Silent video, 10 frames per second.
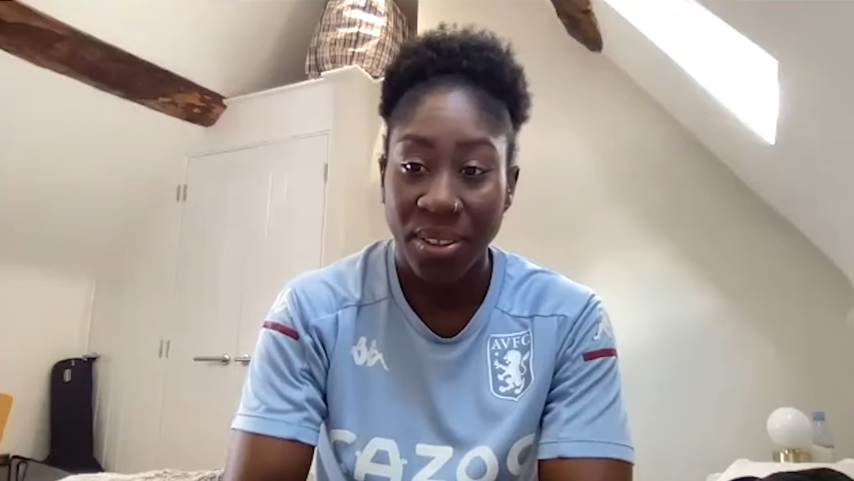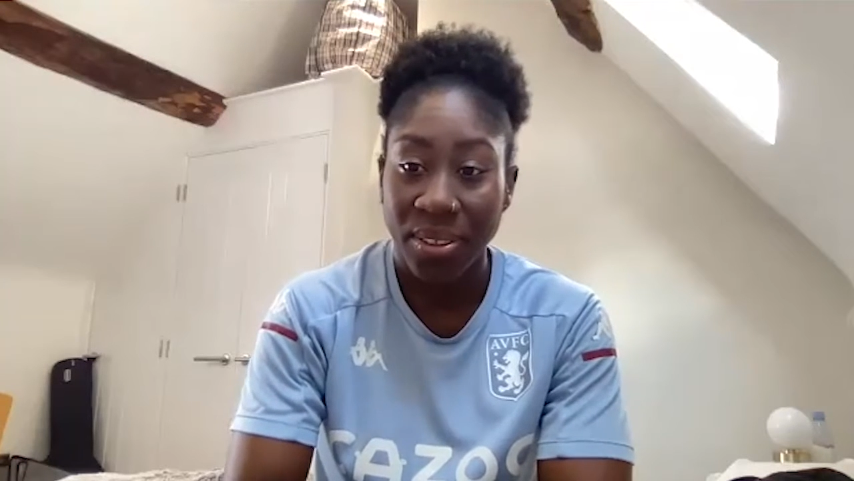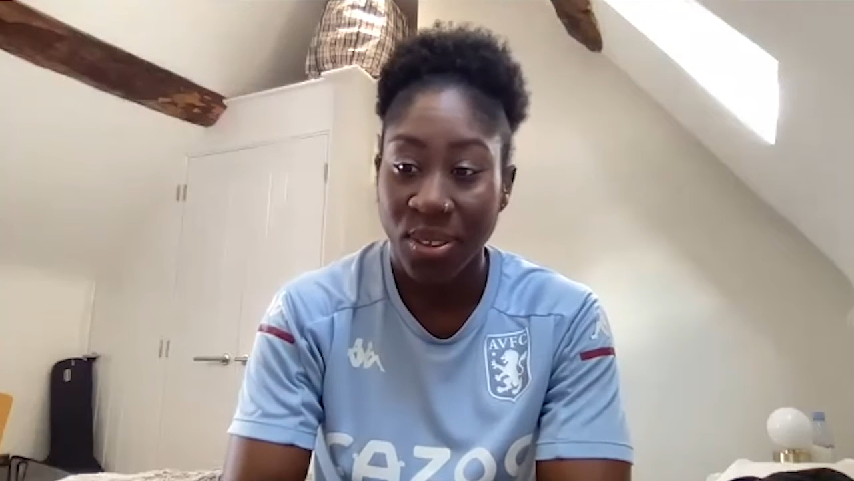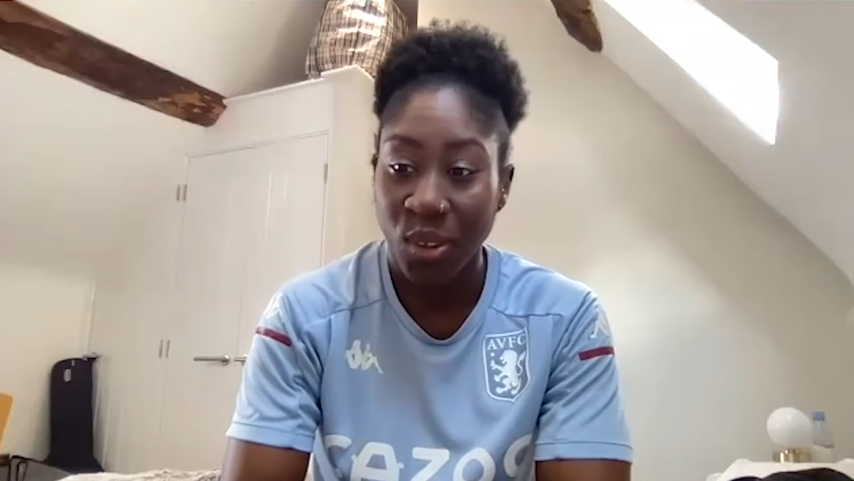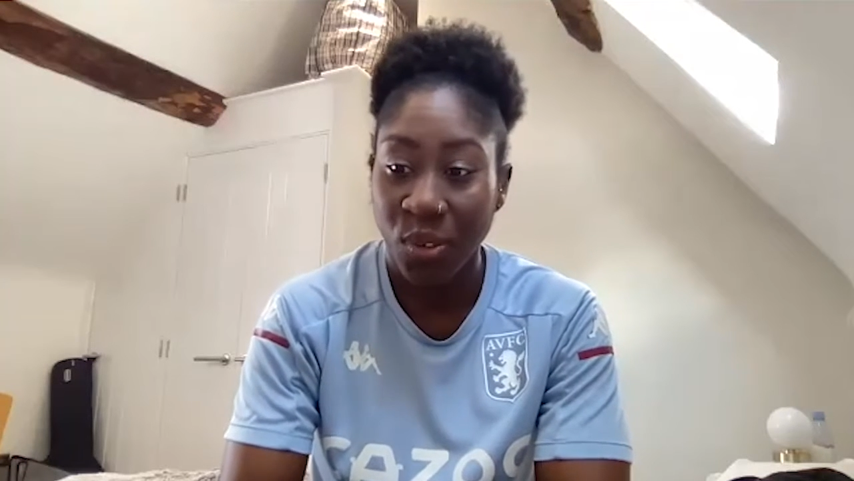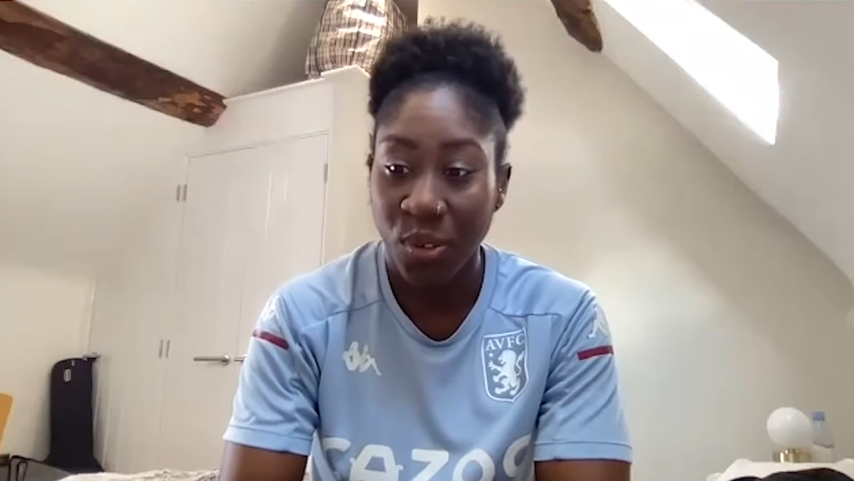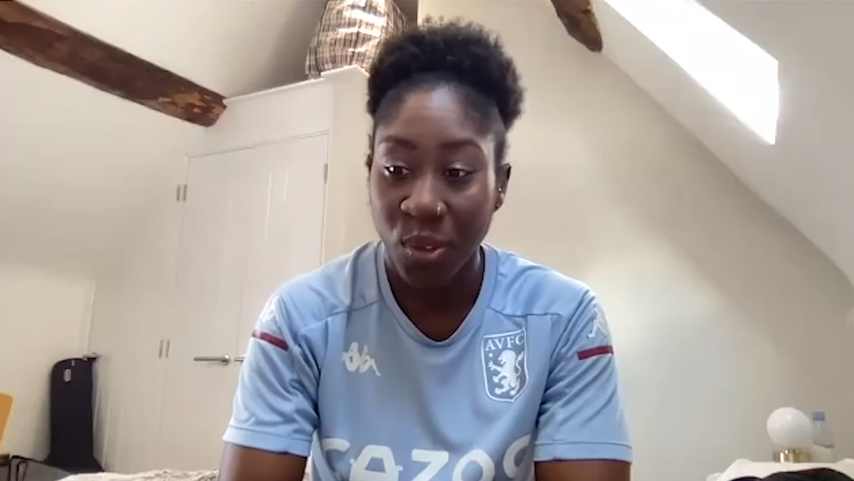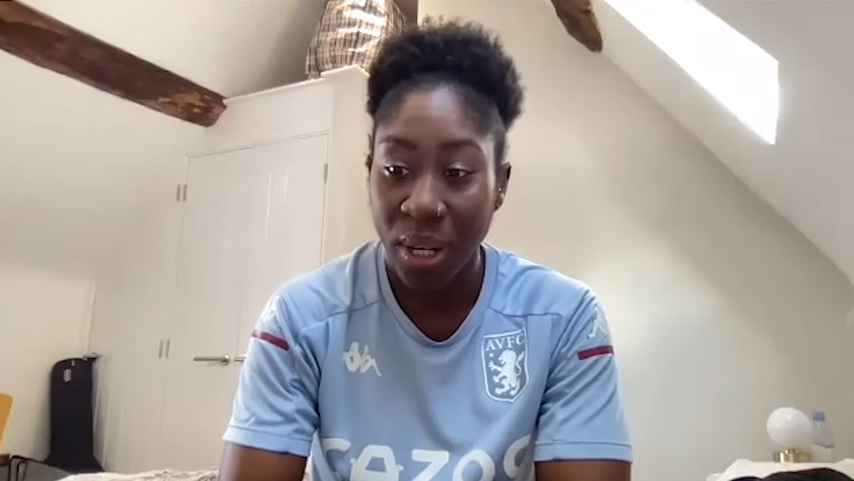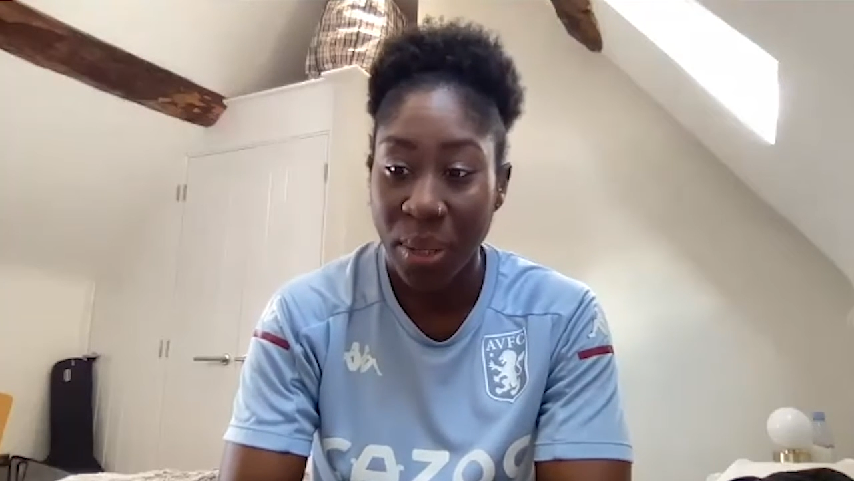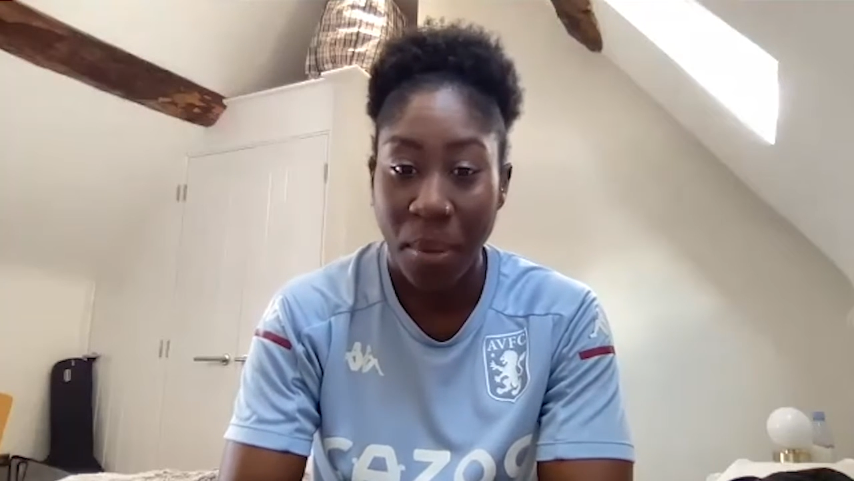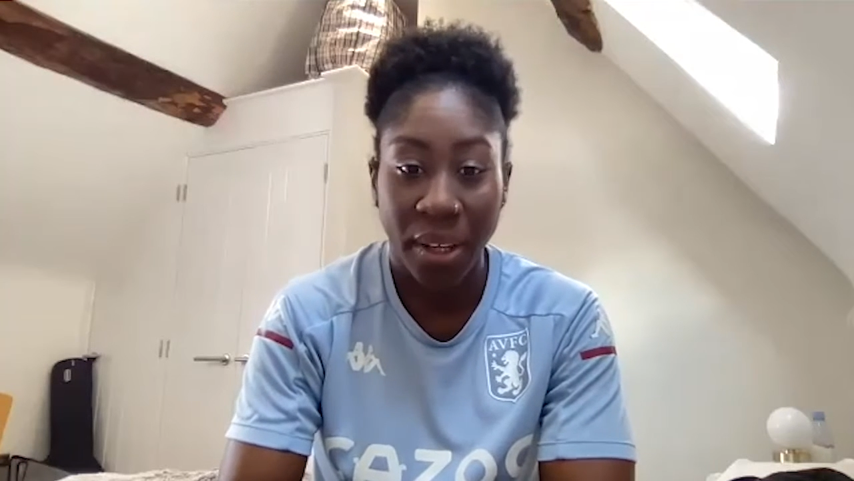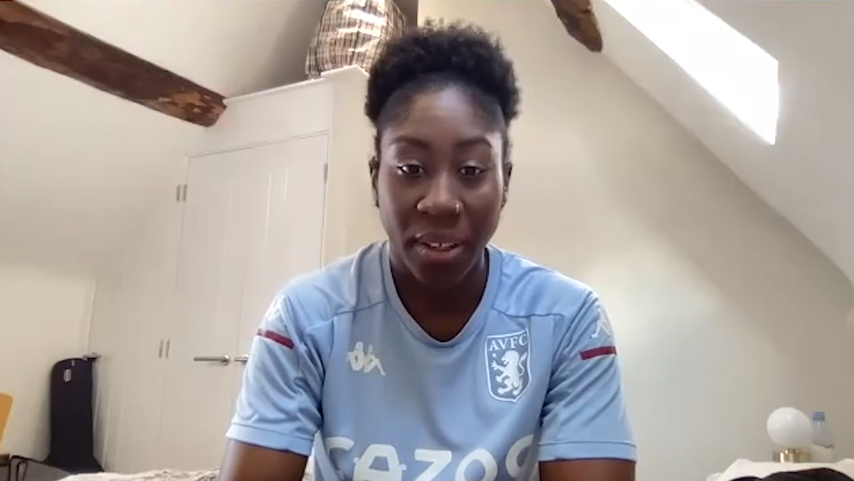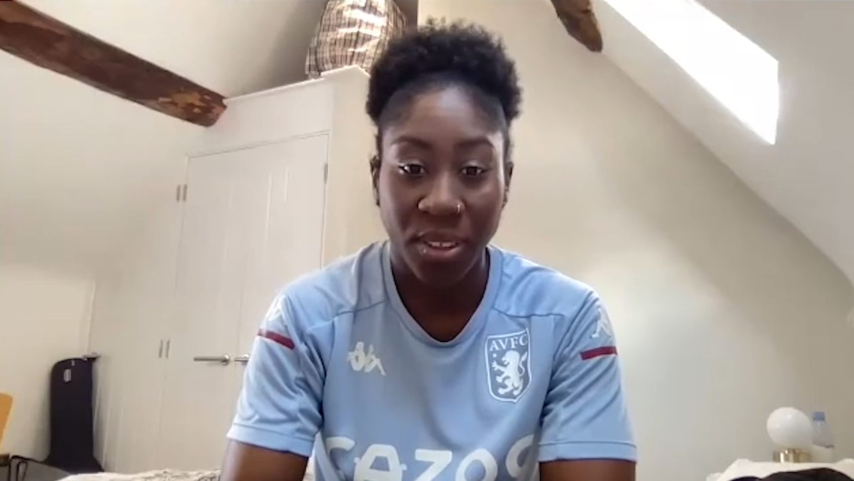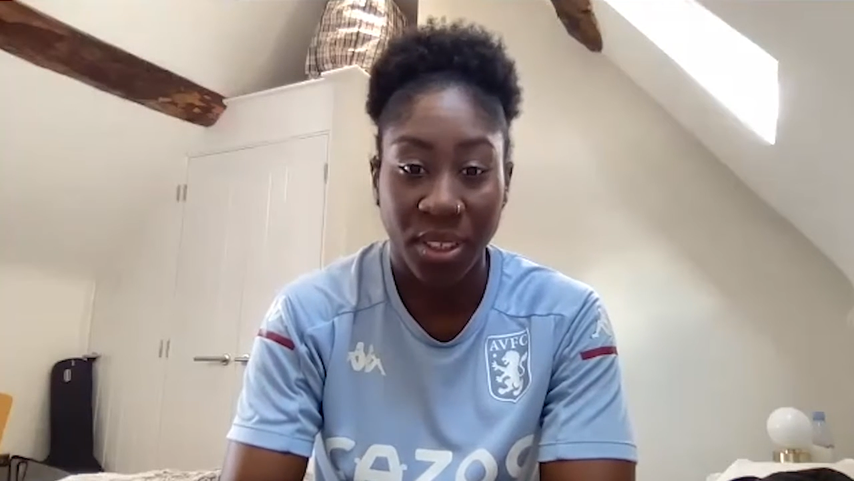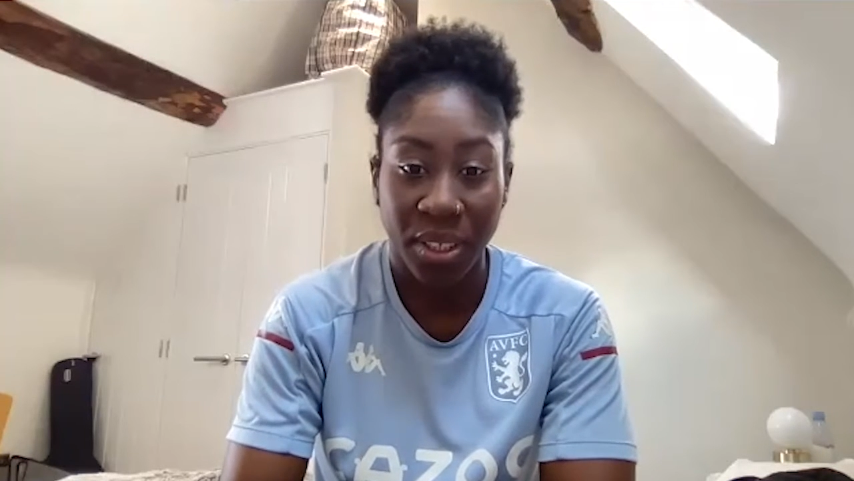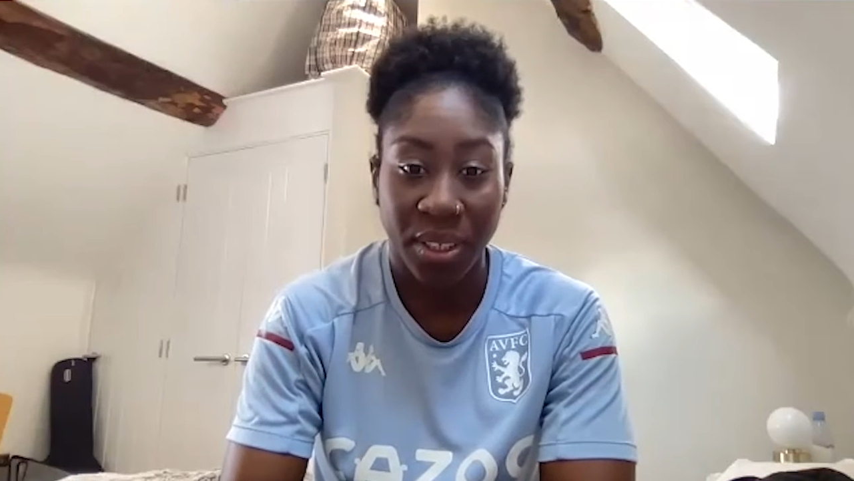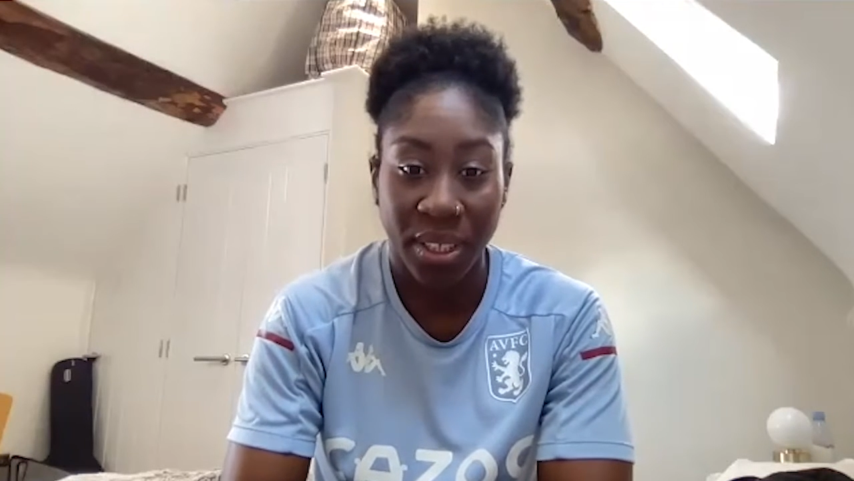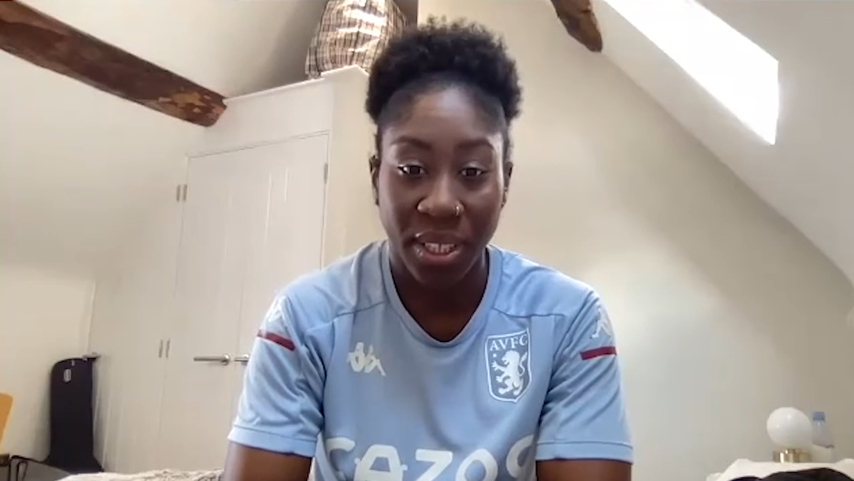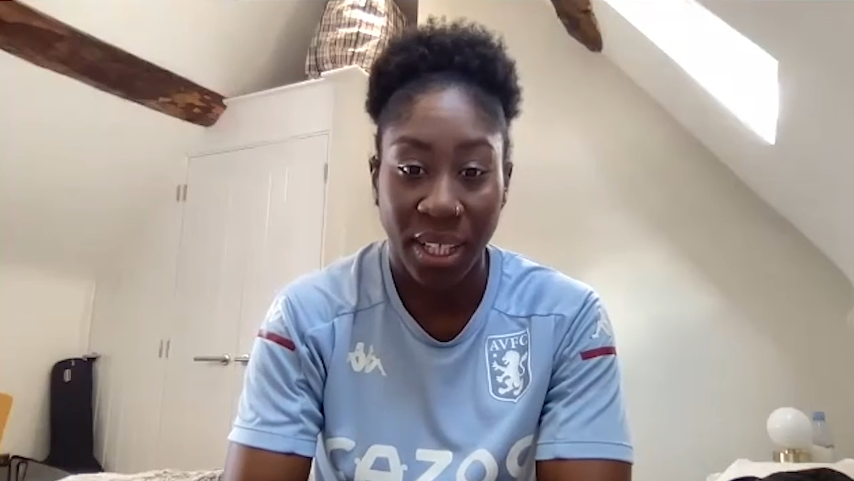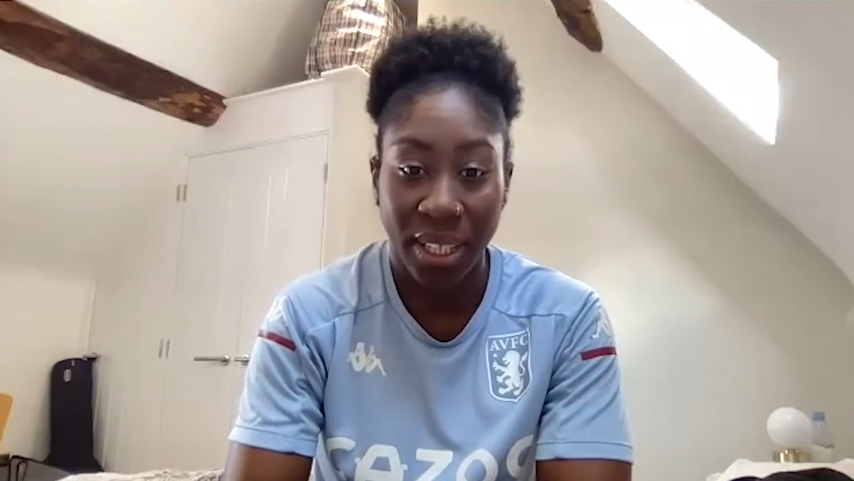sort of great milestone and